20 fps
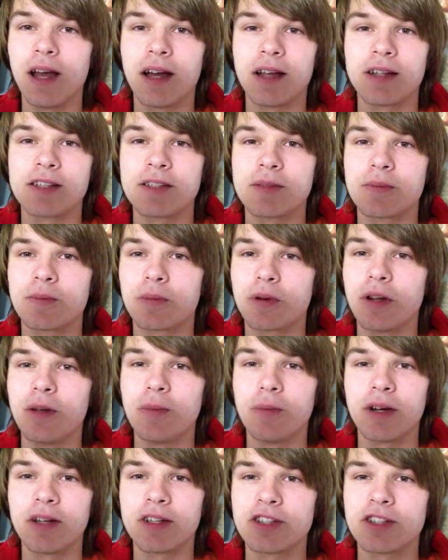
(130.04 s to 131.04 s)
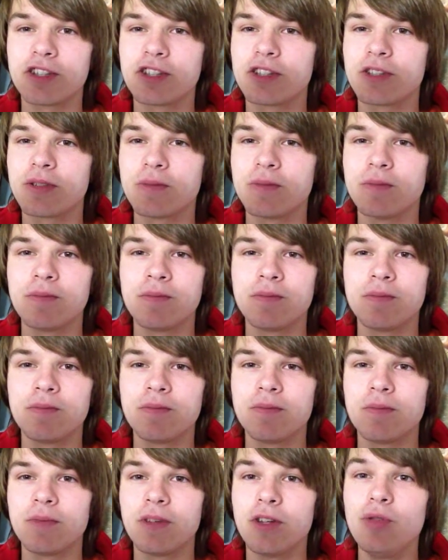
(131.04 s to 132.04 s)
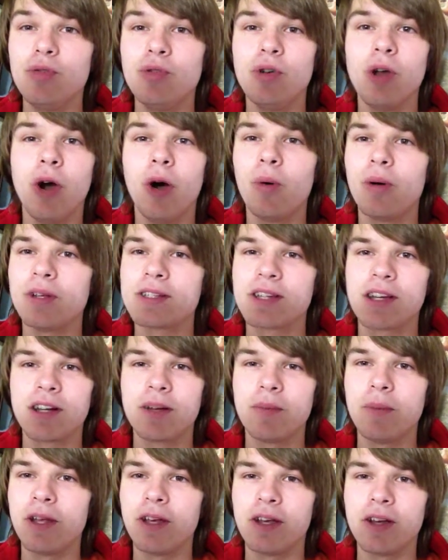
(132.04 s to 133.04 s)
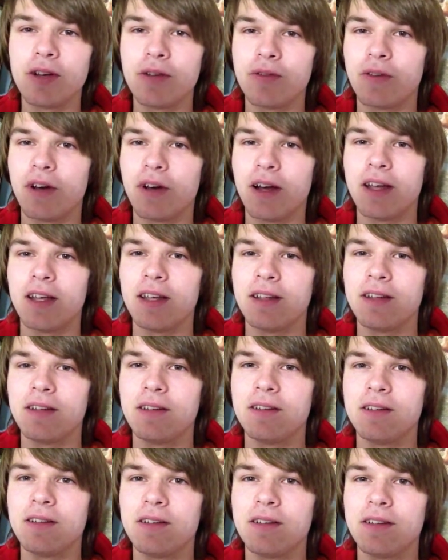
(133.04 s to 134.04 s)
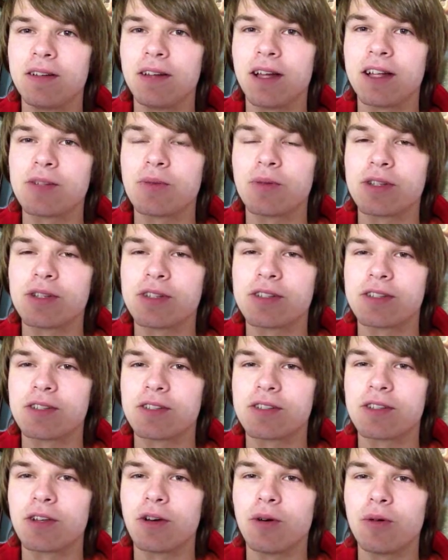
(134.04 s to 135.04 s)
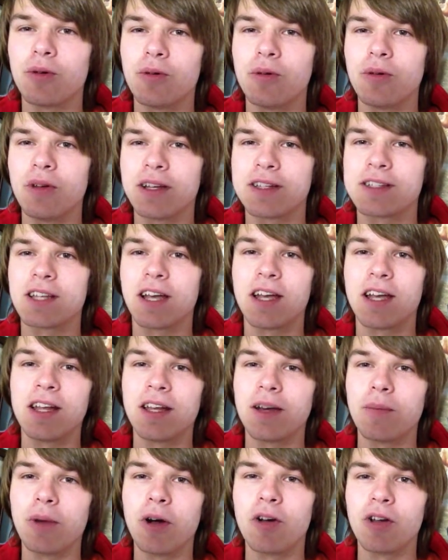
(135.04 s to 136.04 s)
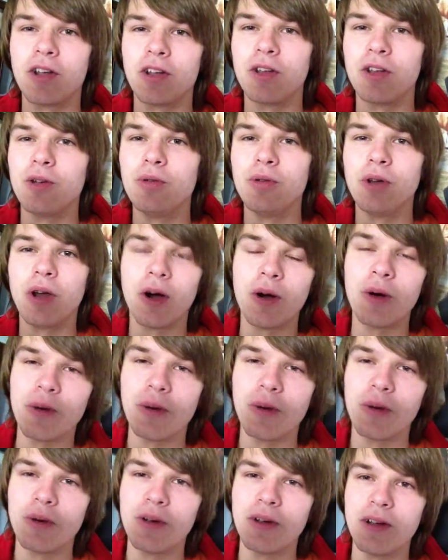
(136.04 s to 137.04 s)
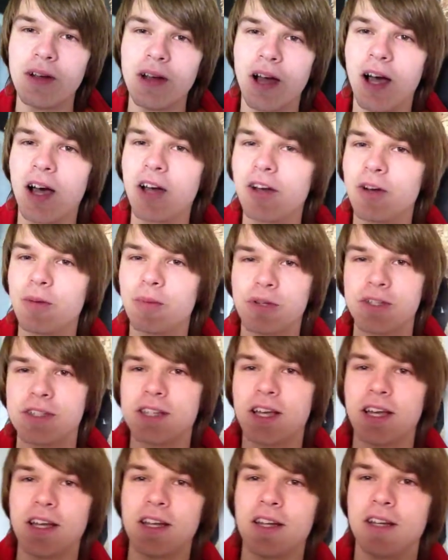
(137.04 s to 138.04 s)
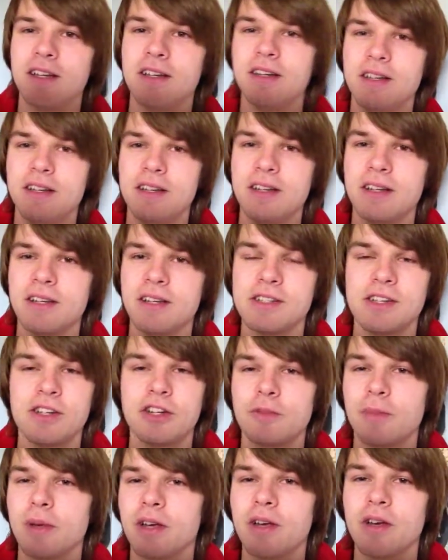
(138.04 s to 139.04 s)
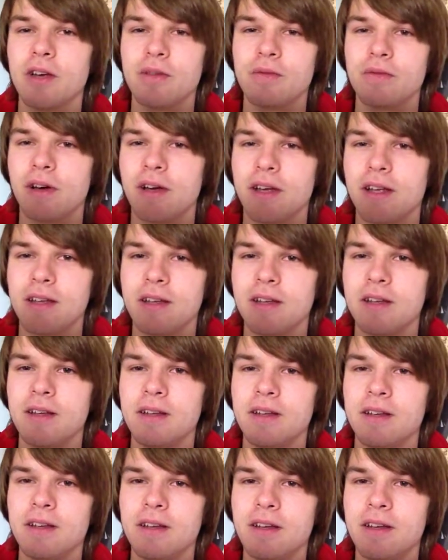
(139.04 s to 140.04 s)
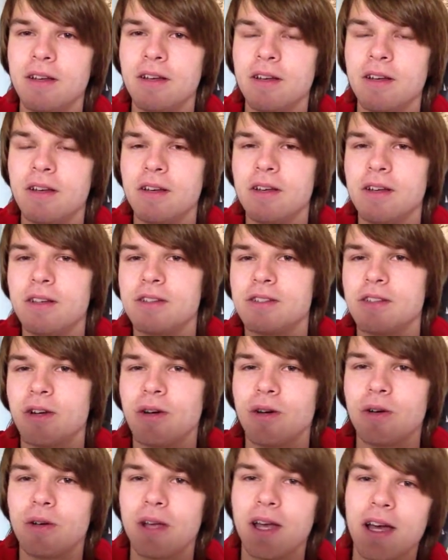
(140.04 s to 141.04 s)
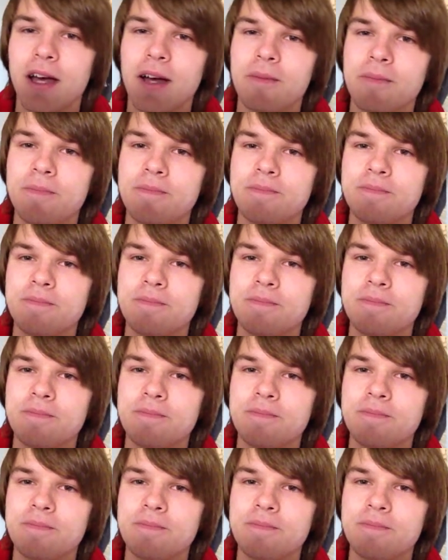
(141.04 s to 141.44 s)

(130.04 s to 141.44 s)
it's pretty much, you know, it's going to be a good fight. That's what's so exciting about it. You know, 100% it's going to be a good fight. So yeah,